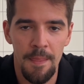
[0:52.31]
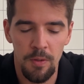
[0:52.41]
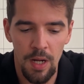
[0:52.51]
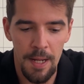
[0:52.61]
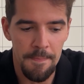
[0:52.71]

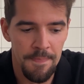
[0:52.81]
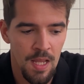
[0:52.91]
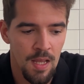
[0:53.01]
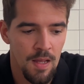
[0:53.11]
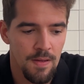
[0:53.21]
Okay,
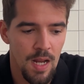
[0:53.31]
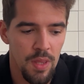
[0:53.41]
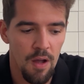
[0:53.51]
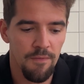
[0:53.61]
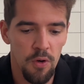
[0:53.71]
now
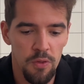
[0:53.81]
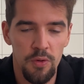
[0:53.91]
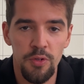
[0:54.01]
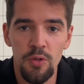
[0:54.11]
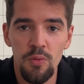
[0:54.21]
without further
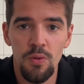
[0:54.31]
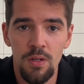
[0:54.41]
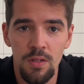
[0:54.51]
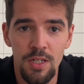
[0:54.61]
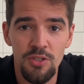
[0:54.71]
ado,
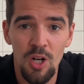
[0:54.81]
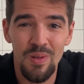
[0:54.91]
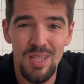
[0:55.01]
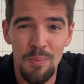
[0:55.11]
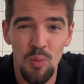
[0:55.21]
let's start
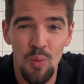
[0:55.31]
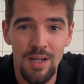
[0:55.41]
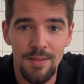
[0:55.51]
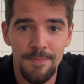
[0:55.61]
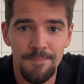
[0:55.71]
with number
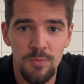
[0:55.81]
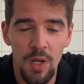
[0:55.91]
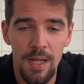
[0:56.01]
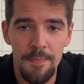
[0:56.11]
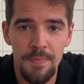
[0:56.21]
1.
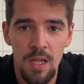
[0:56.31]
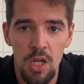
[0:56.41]
Okay.